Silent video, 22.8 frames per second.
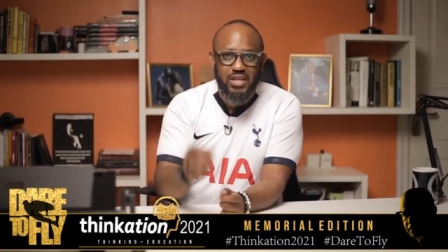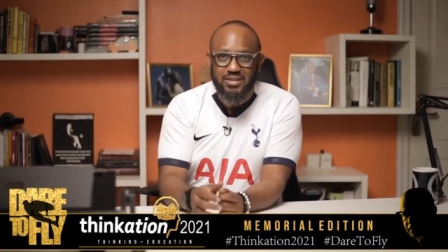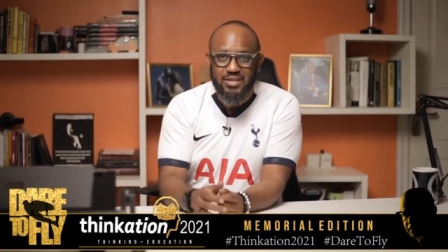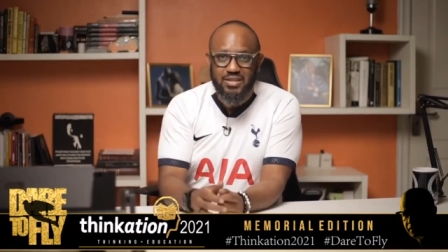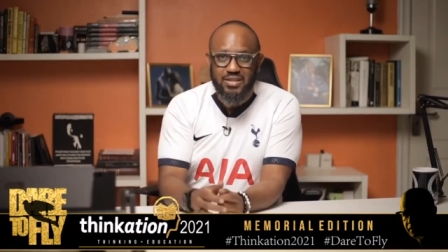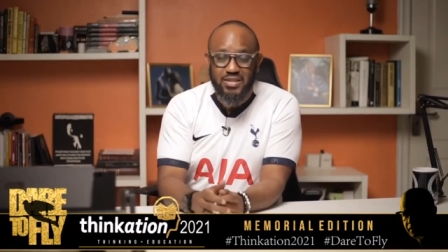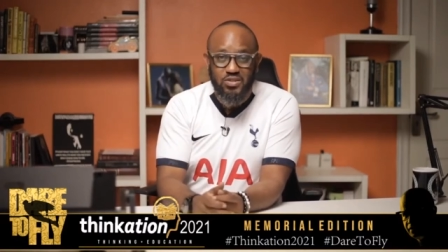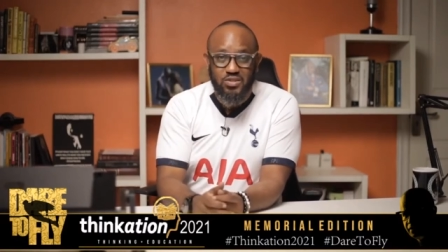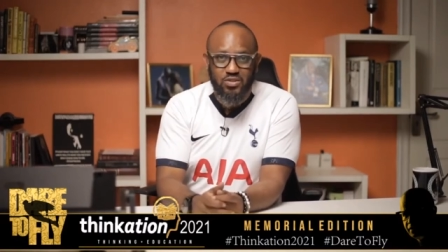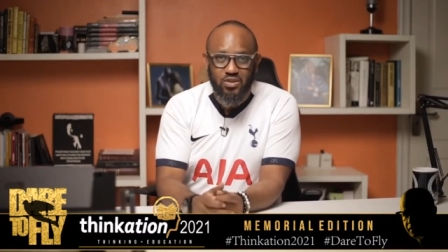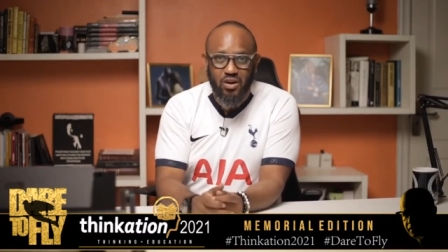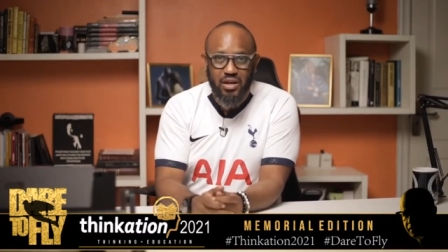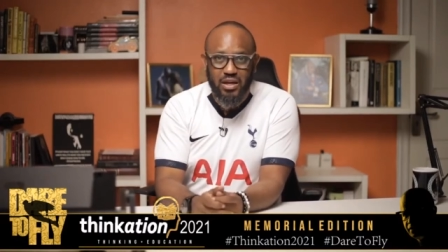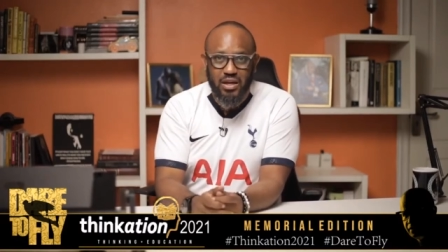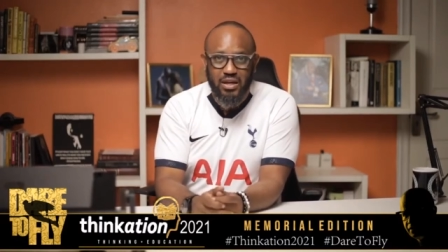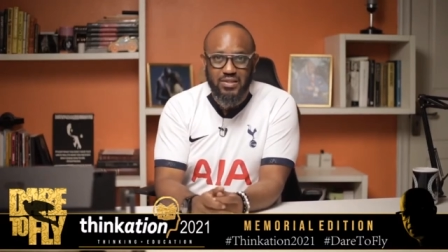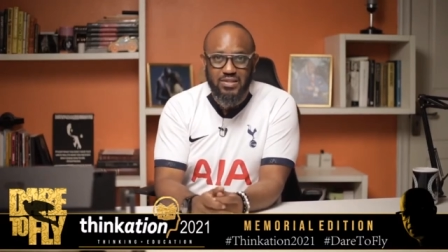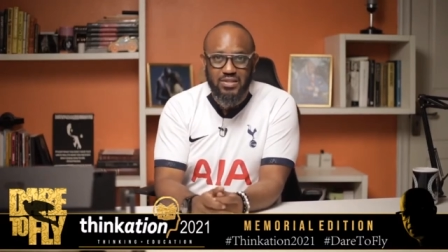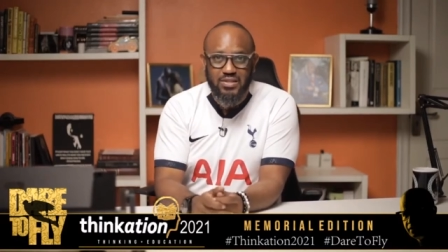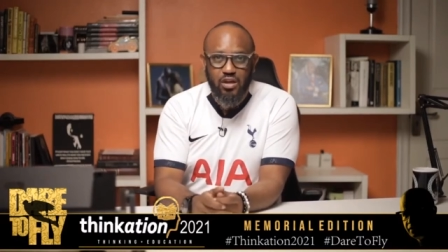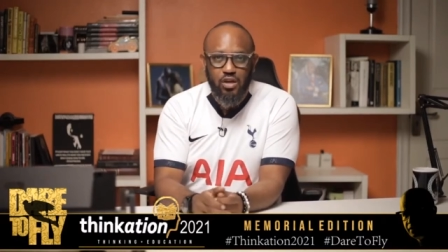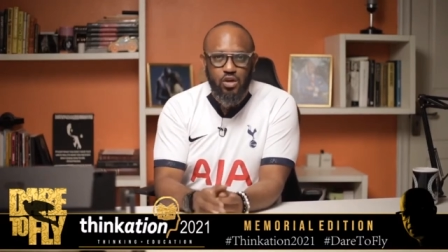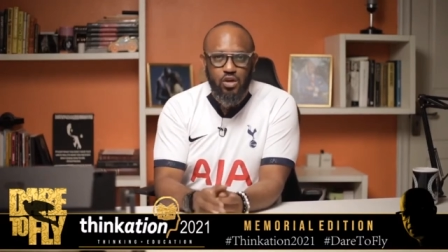hit his
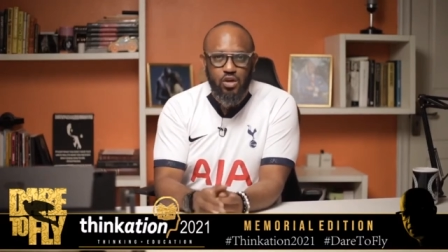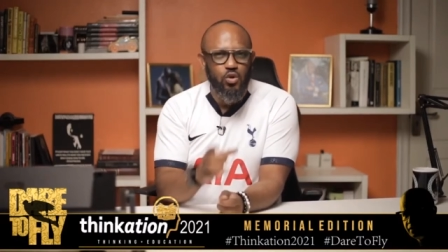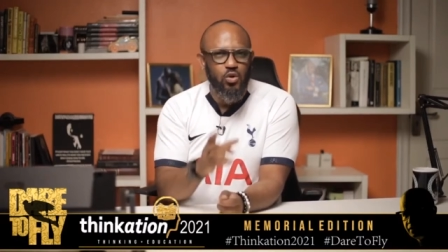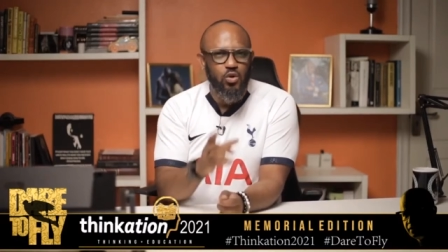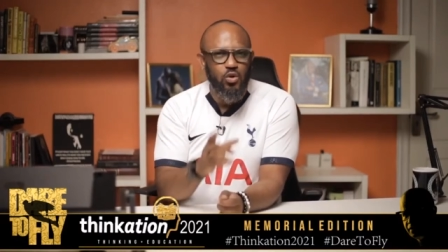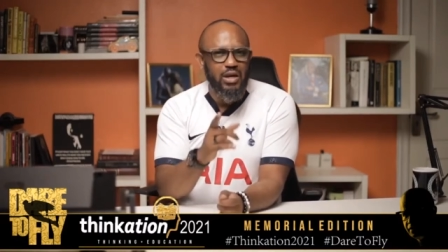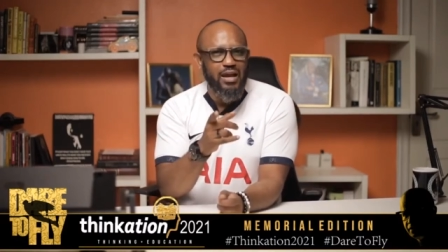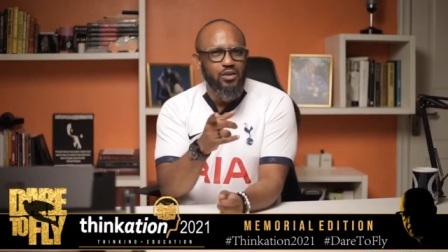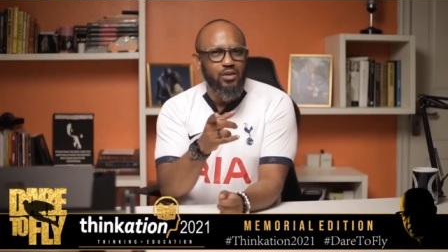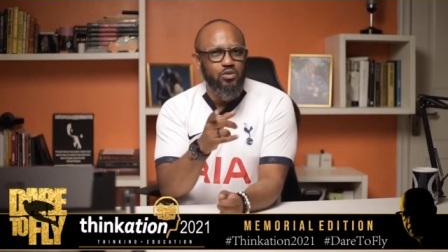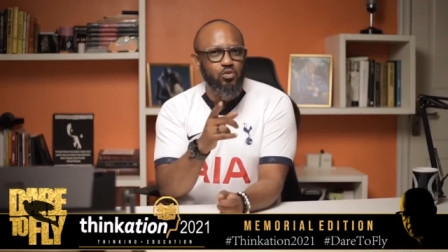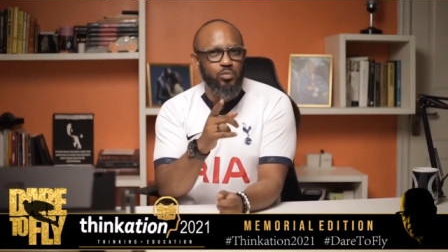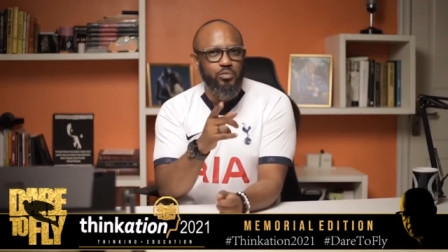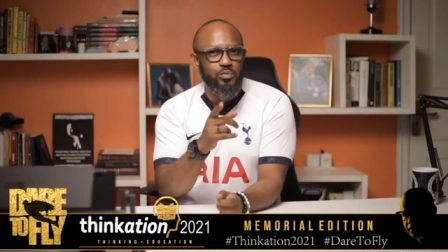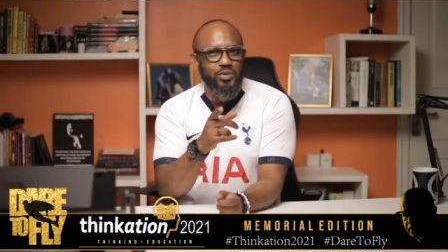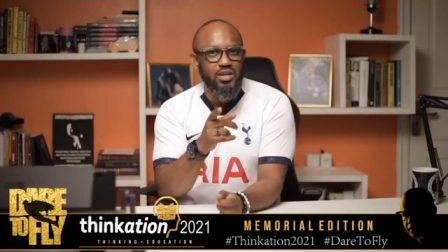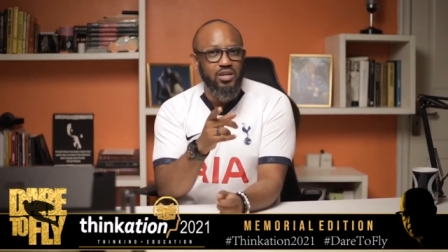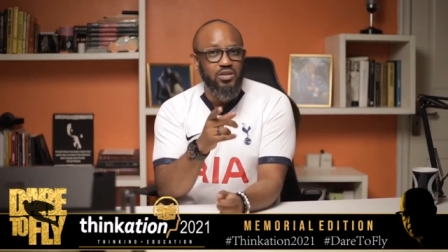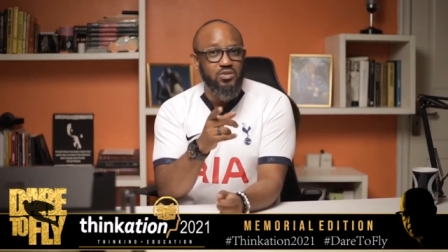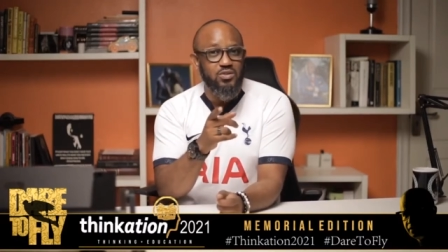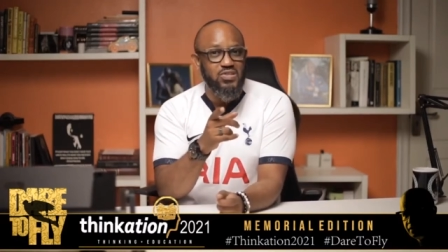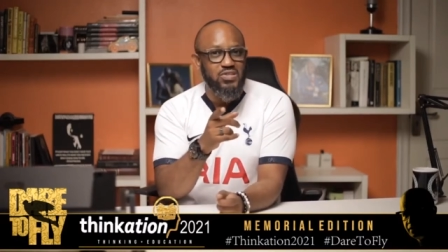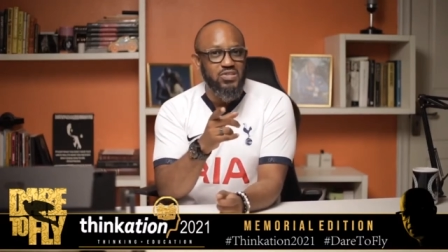target, Goliath would be
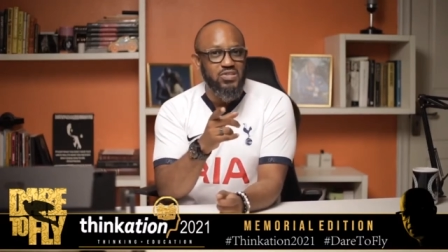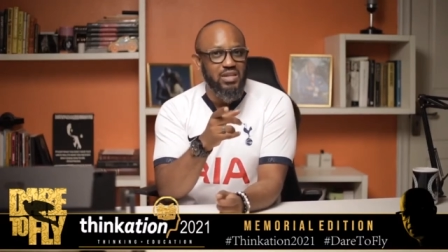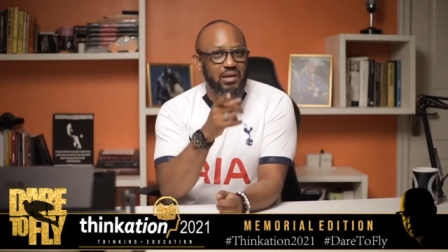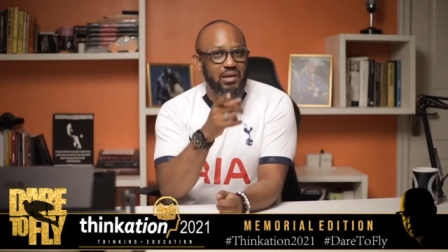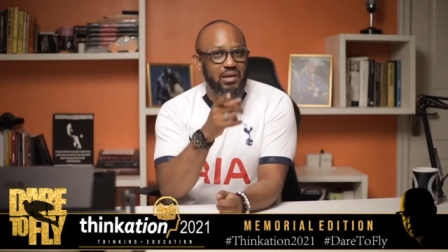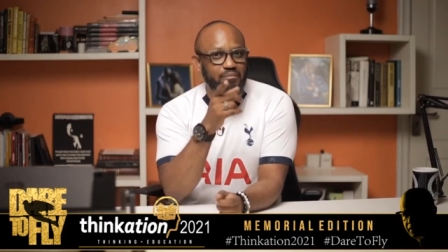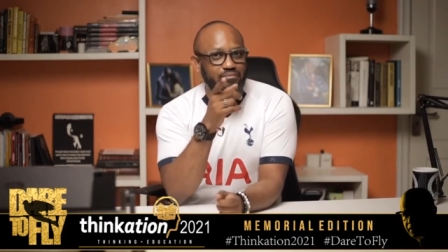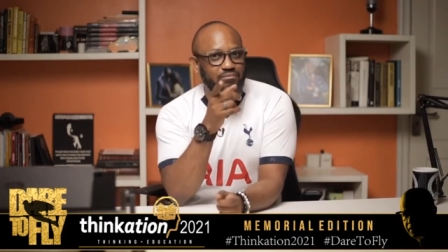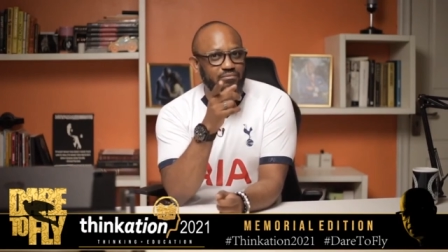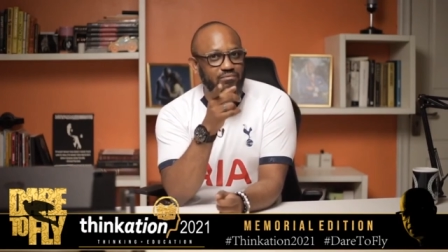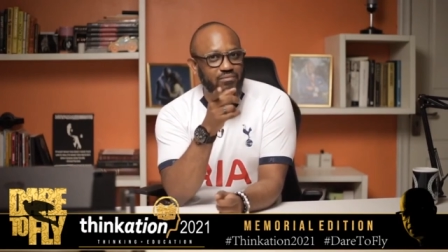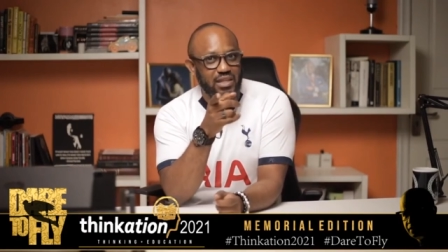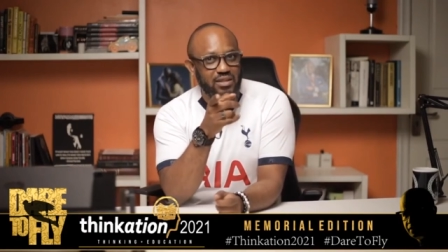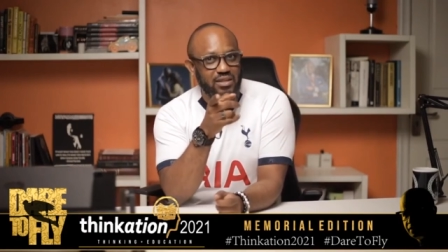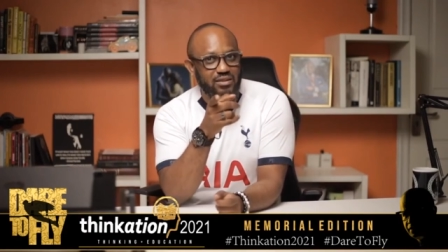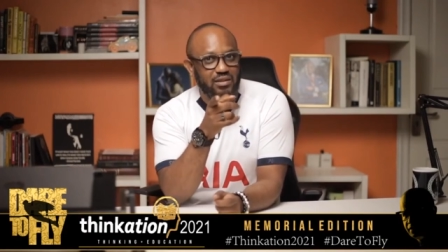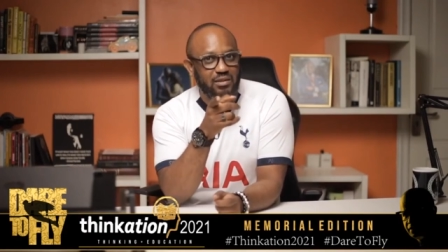need to say, hmm,